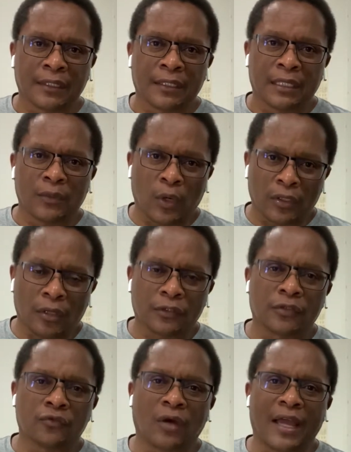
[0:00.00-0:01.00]
he went on
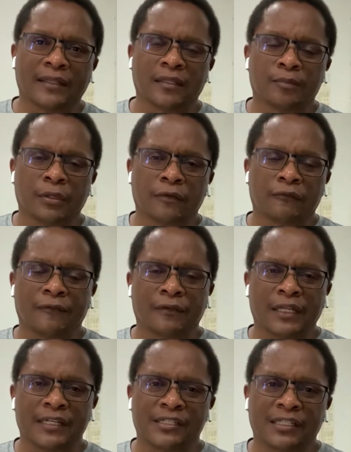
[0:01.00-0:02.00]
to write the book of
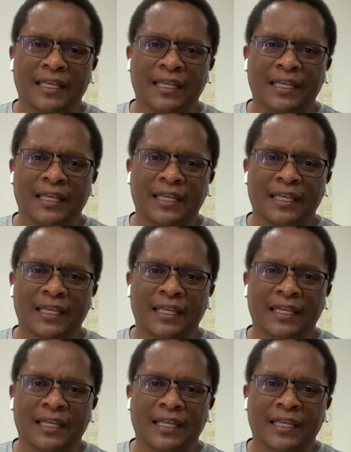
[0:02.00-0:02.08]
Revelation.